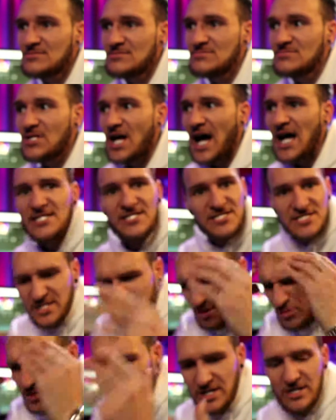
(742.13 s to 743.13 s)
I still
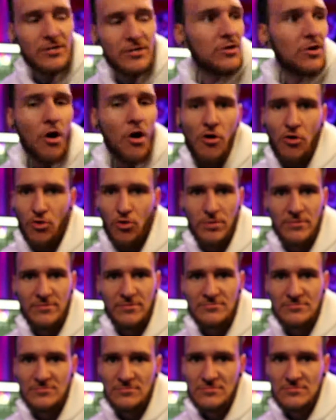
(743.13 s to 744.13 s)
didn't know.
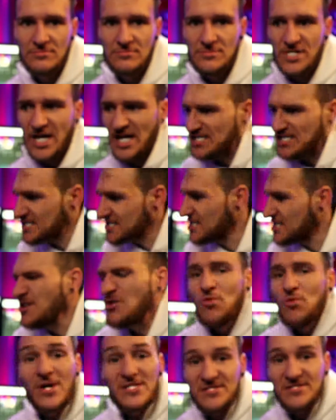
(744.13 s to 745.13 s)
It still
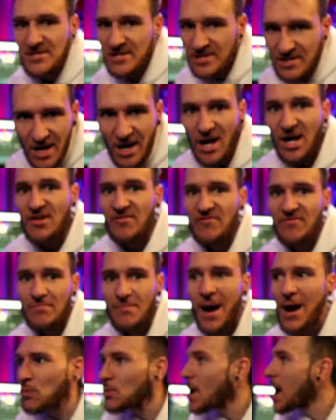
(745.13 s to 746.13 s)
wasn't enough. My
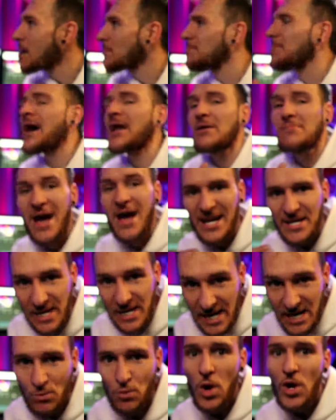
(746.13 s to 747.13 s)
rock bottom had to
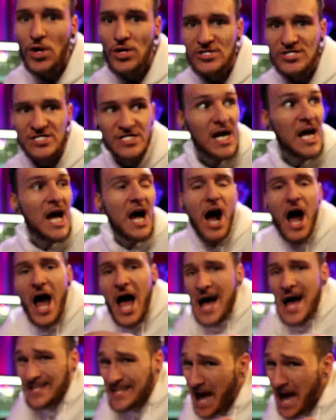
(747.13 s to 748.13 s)
get worse. I
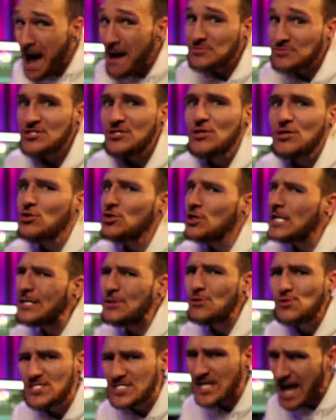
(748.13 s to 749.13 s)
had to absolutely
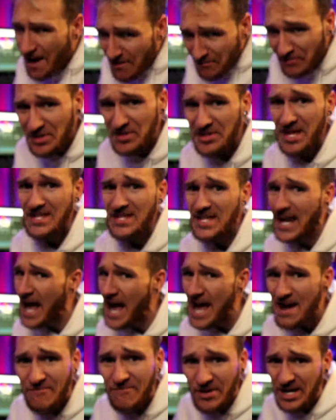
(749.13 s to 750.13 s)
lose everything that I
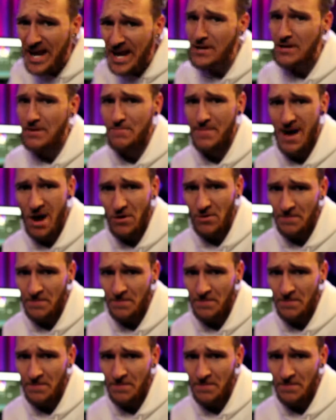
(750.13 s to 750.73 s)
ever cared about.